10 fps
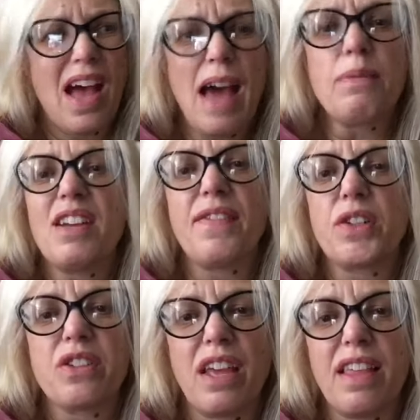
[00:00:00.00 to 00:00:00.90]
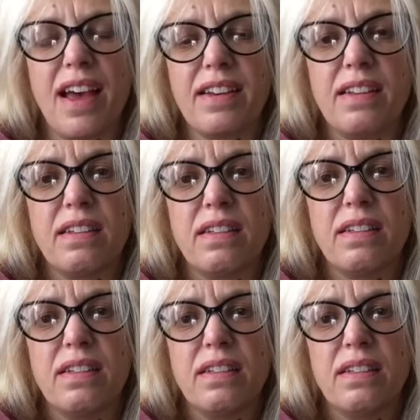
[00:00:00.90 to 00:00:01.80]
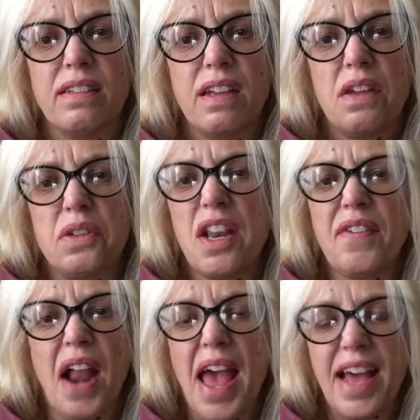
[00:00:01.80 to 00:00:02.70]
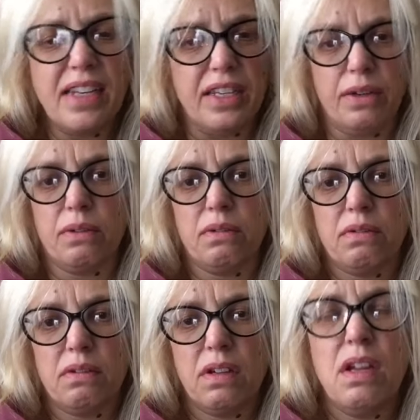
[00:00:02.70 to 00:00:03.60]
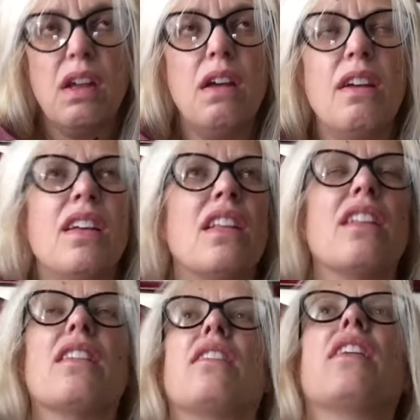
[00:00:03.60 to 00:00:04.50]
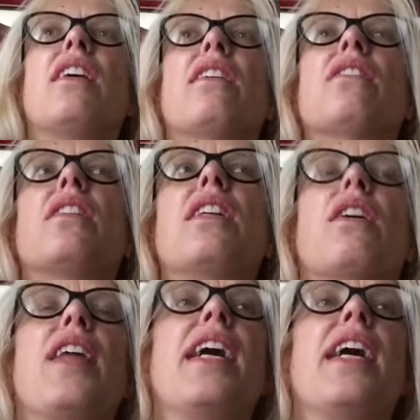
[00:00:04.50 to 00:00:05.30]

Han would never say that. He never had to. Well, see, here's the deal